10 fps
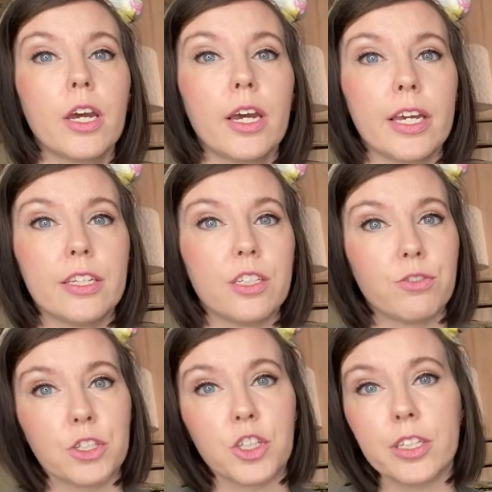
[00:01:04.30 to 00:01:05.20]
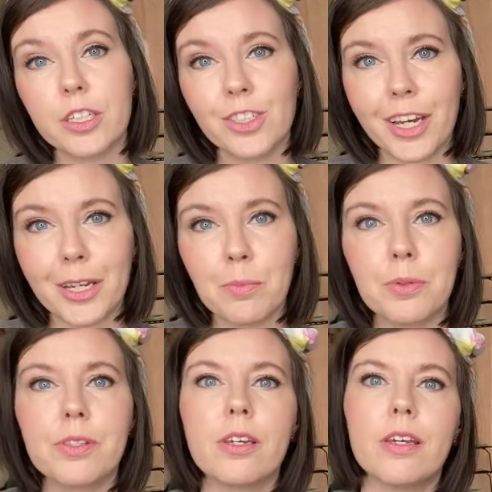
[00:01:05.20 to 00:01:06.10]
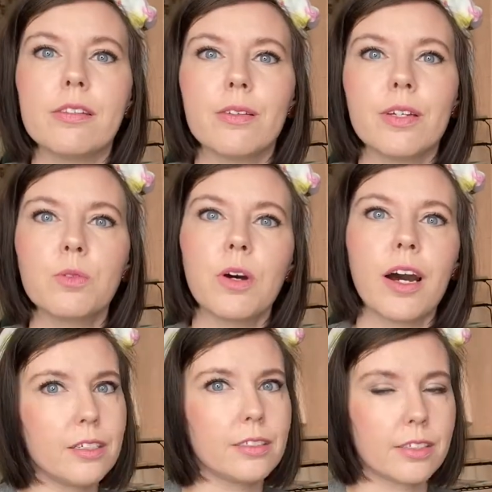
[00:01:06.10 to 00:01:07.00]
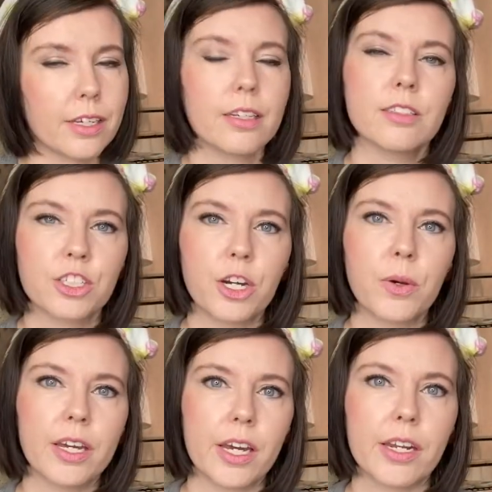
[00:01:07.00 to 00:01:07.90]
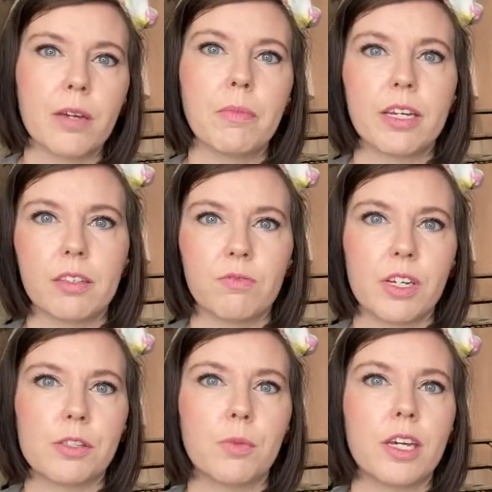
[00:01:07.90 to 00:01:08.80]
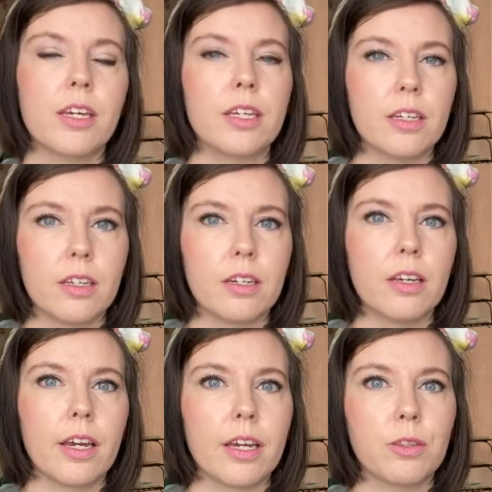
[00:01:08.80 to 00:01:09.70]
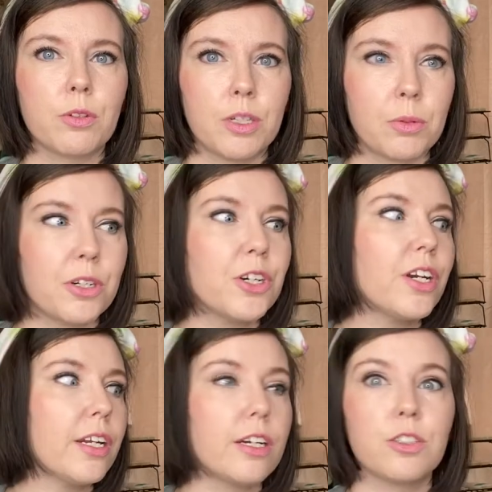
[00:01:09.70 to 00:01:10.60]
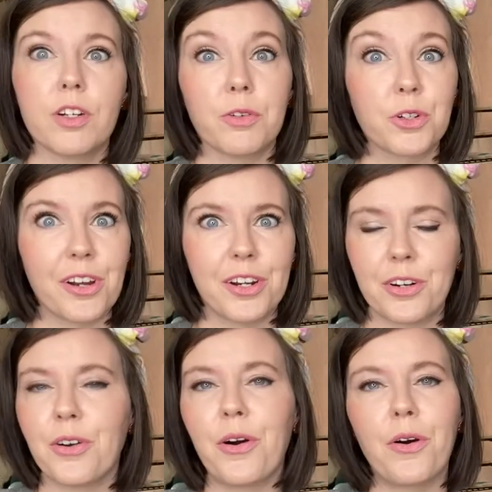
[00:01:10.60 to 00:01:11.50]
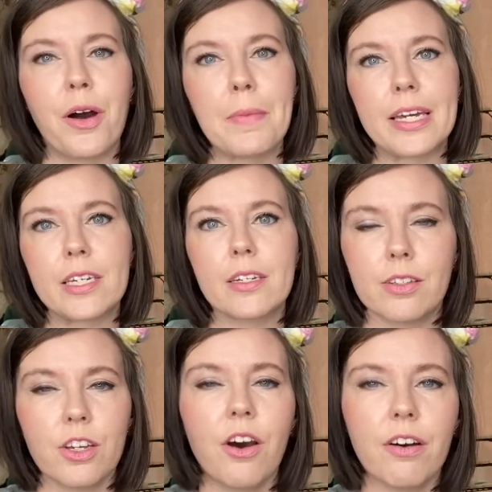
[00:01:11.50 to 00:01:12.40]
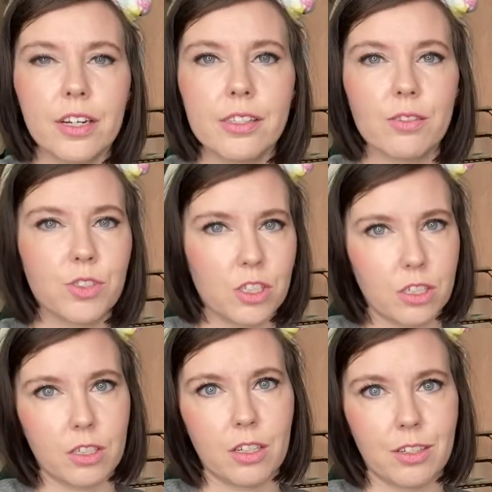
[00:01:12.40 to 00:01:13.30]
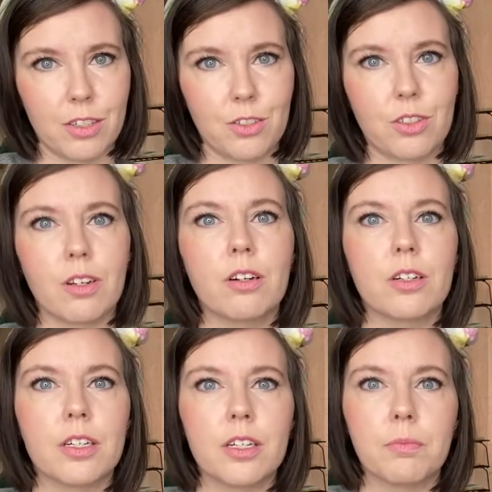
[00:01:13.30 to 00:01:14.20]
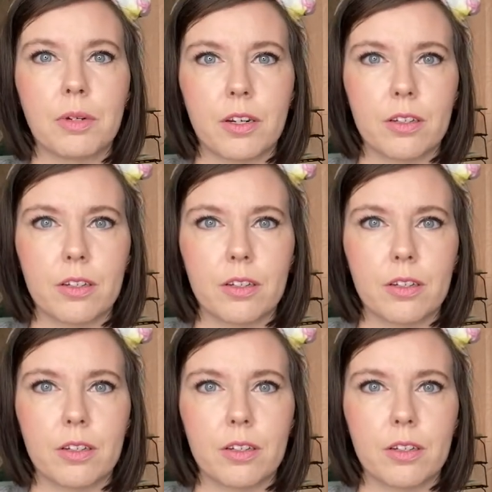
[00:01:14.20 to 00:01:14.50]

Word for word: in different cookie shapes, and so that's why I decided to go ahead and make the investment in a three D printer, and I do not regret it at all. I make tons of cookie cutters on my